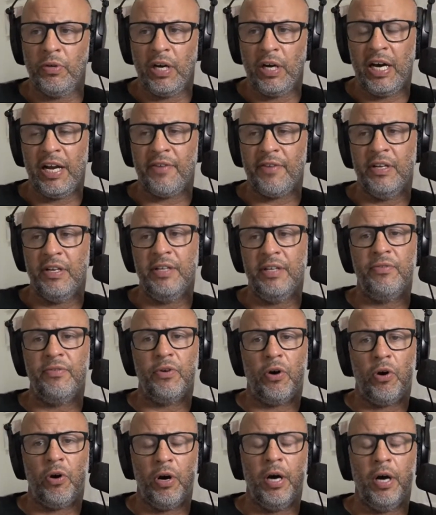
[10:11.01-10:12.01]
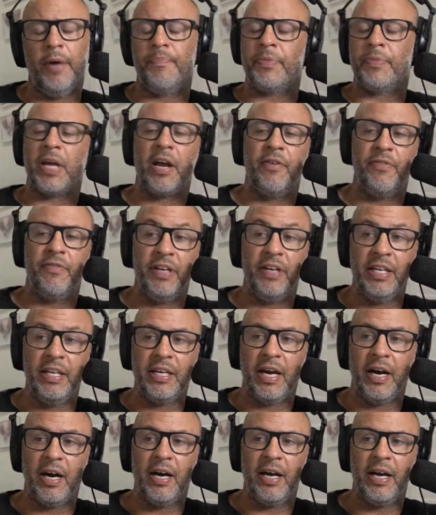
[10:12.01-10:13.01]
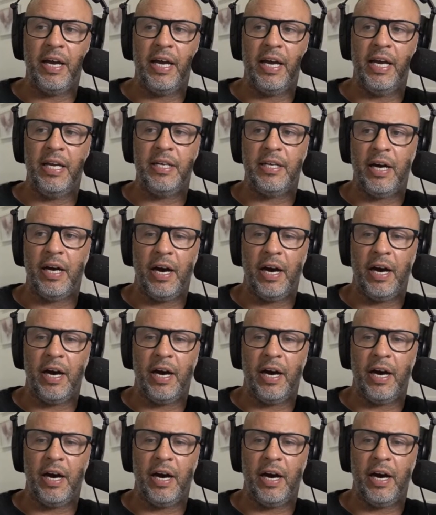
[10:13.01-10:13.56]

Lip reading: out of Ilya and